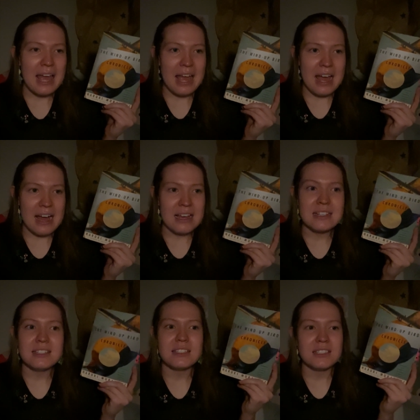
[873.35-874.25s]

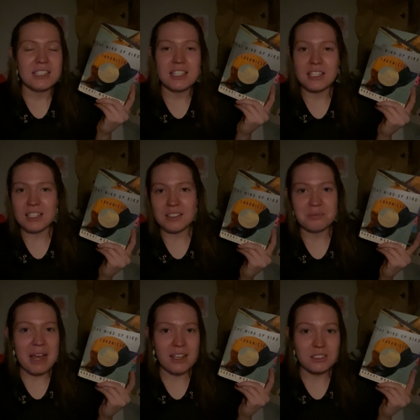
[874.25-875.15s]
and he
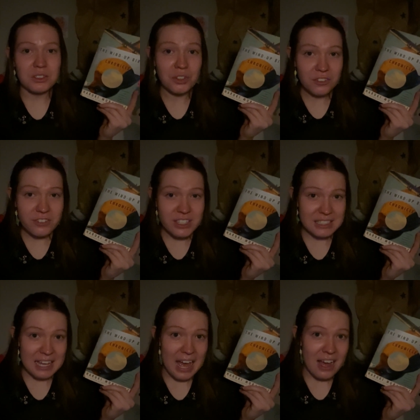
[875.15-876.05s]
has to look for
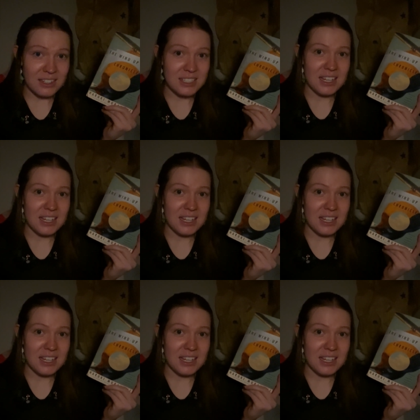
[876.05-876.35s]
this cat,